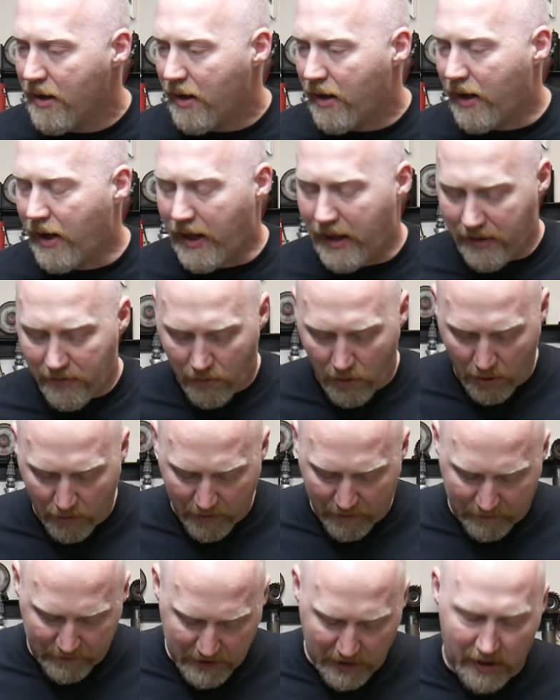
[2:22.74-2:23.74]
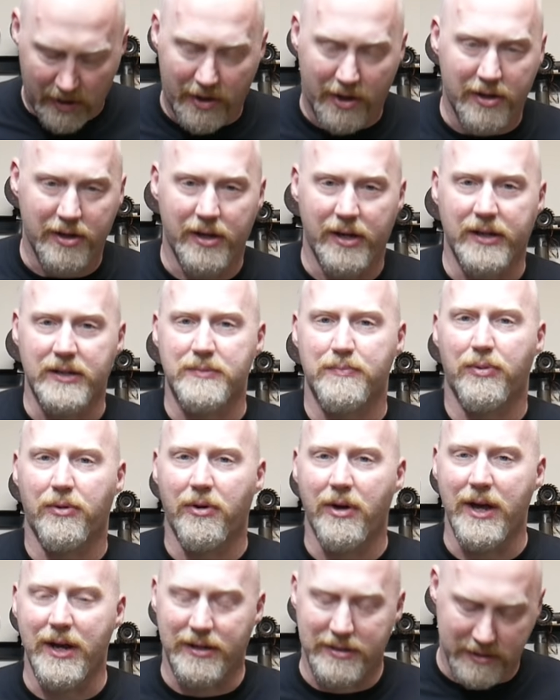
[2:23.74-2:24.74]
And what we've done on these
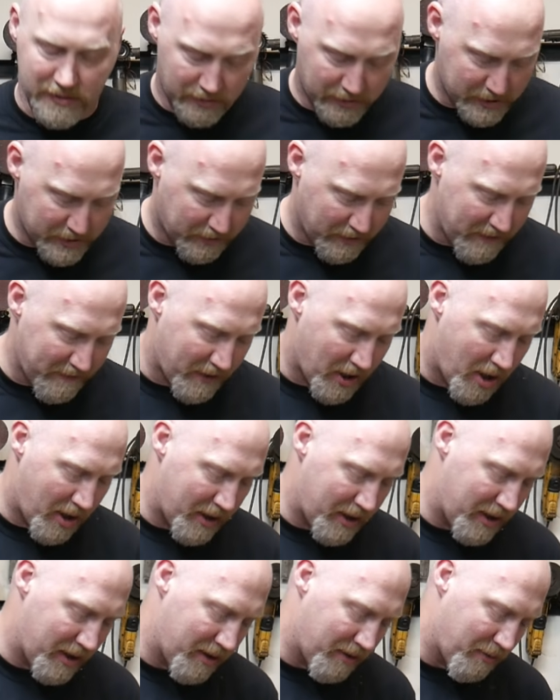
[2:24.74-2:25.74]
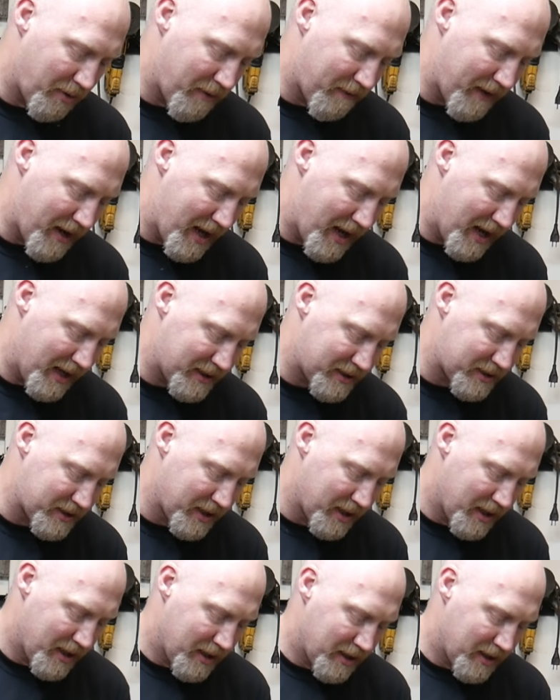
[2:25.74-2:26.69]
plates is we've gone in and we've etched